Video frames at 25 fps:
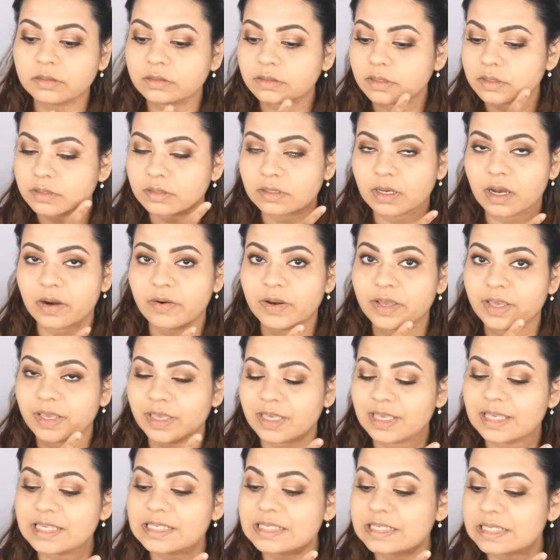the scarring
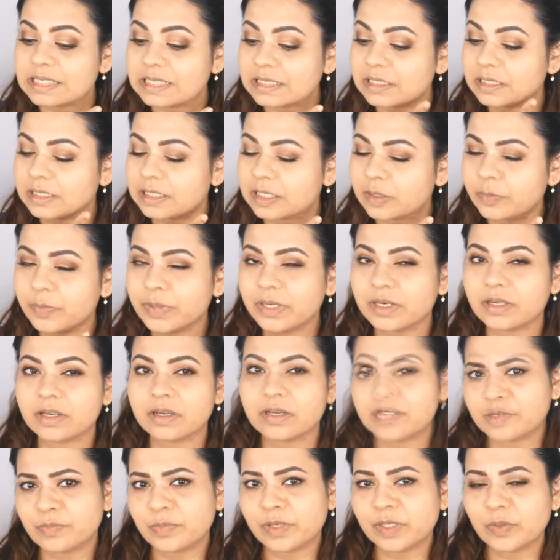is still a little bit
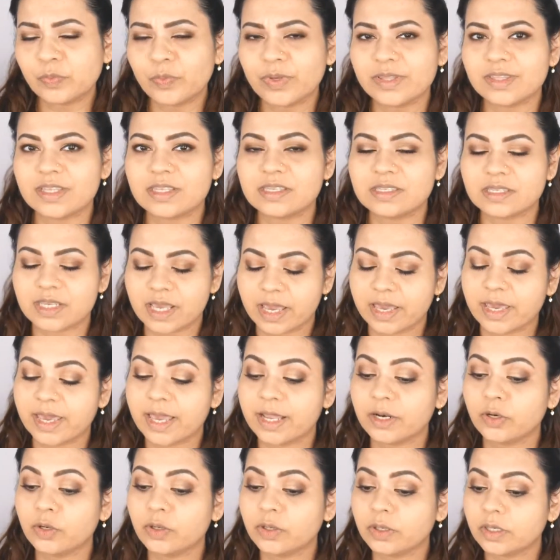visible with the
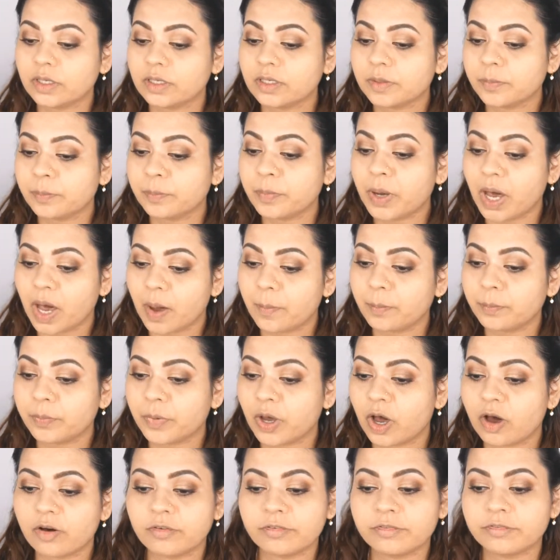second pump
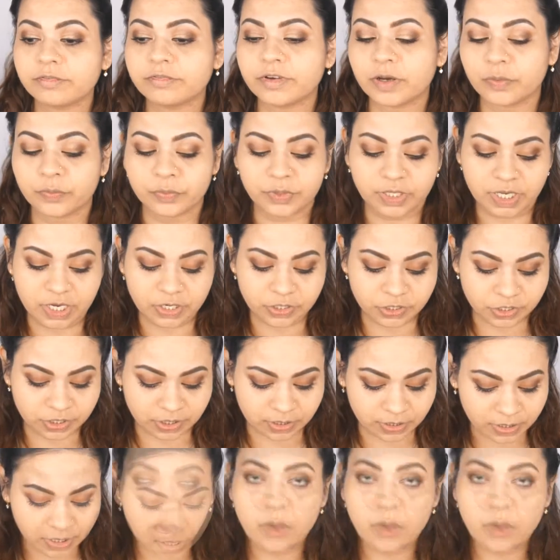of foundation.